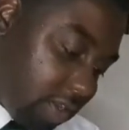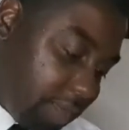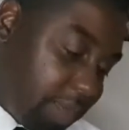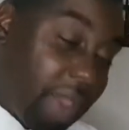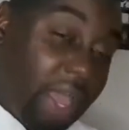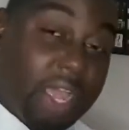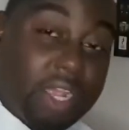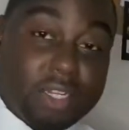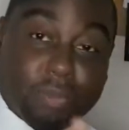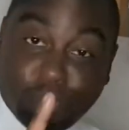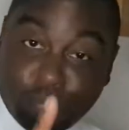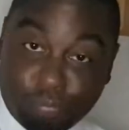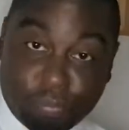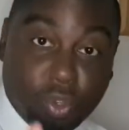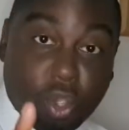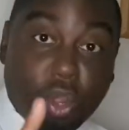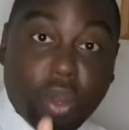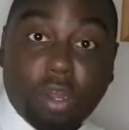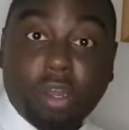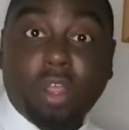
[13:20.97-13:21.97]
But
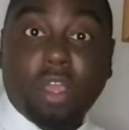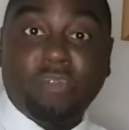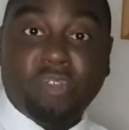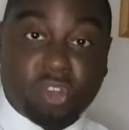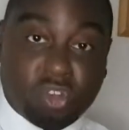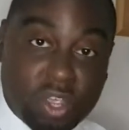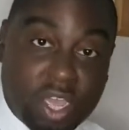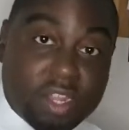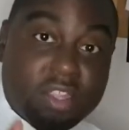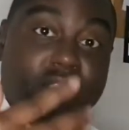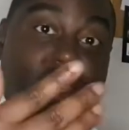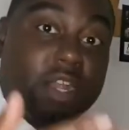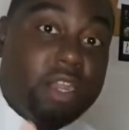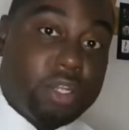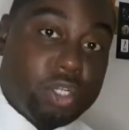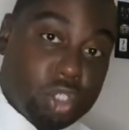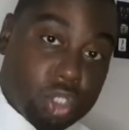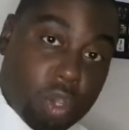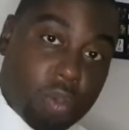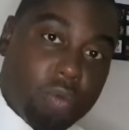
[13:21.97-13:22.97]
good enough for trying to tell a
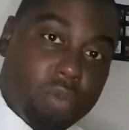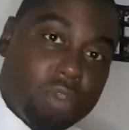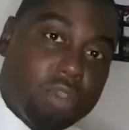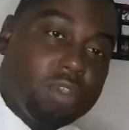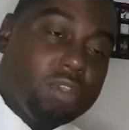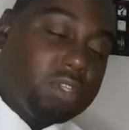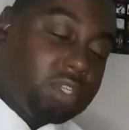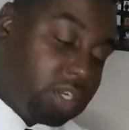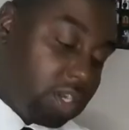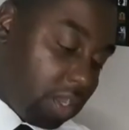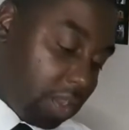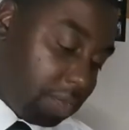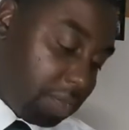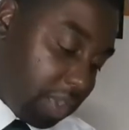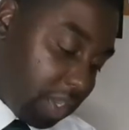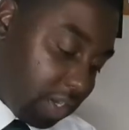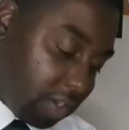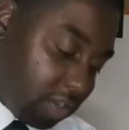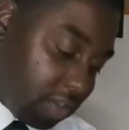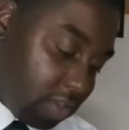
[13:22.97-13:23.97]
joke. You know what I
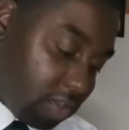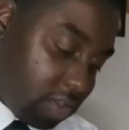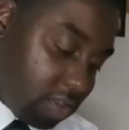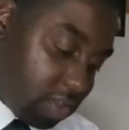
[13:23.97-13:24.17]
mean?